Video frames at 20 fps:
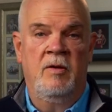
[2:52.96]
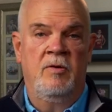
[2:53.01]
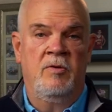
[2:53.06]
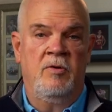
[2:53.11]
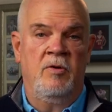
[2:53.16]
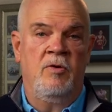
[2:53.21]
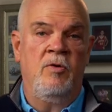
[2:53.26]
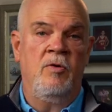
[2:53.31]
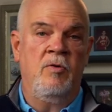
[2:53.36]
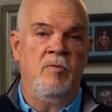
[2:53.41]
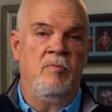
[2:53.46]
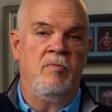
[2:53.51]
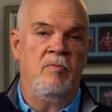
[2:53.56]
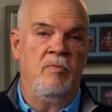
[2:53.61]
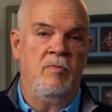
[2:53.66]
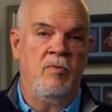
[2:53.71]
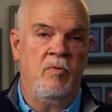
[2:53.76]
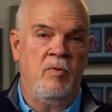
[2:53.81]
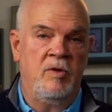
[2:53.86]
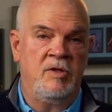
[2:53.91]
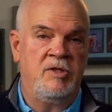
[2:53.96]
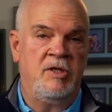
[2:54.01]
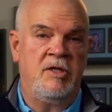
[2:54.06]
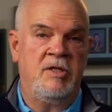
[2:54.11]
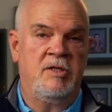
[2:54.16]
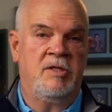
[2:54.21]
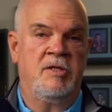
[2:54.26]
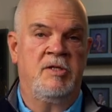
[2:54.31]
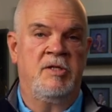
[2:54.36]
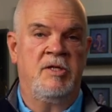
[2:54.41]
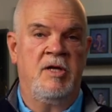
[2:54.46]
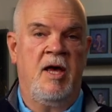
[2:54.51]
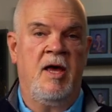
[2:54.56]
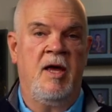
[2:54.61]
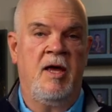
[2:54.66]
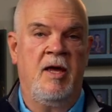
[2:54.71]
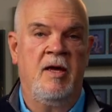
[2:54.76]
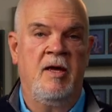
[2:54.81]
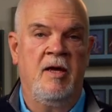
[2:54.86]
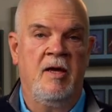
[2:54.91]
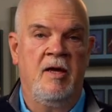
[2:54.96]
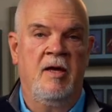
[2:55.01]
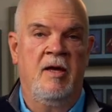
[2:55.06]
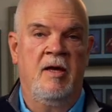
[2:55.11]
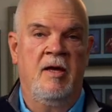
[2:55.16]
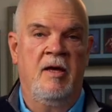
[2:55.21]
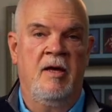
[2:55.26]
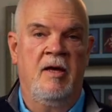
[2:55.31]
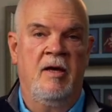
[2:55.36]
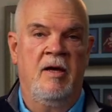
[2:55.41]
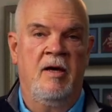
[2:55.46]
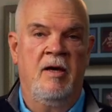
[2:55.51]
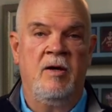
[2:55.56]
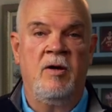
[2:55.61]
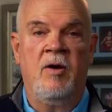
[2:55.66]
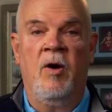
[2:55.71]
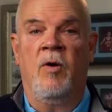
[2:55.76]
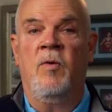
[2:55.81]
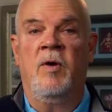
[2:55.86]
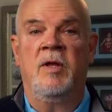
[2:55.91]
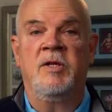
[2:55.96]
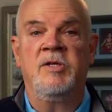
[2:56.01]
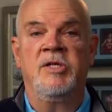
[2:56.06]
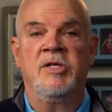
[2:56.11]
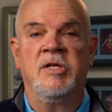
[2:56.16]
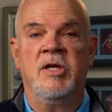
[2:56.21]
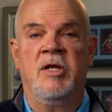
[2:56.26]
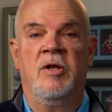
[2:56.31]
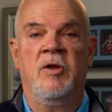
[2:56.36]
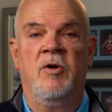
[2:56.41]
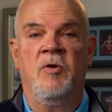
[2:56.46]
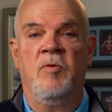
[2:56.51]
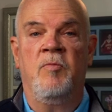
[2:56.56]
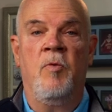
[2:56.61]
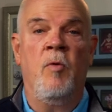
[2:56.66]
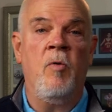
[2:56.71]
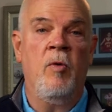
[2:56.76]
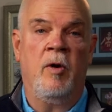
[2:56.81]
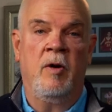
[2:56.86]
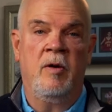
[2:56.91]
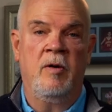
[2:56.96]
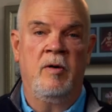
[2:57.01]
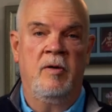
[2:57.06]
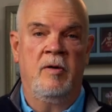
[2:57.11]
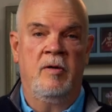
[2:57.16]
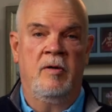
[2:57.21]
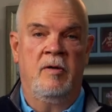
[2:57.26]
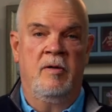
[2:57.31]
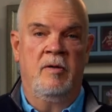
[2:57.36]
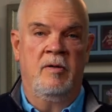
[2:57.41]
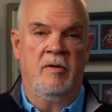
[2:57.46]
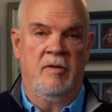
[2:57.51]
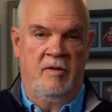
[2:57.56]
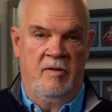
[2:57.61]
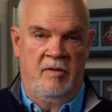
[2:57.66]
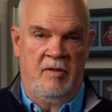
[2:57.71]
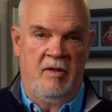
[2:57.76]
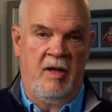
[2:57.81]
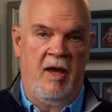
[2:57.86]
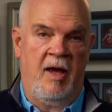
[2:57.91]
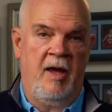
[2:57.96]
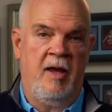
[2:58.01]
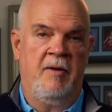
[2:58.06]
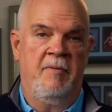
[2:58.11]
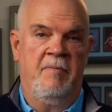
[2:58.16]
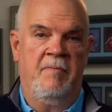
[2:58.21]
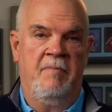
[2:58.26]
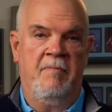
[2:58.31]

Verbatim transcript: To whom would Jesus say, Go and sin no more? today?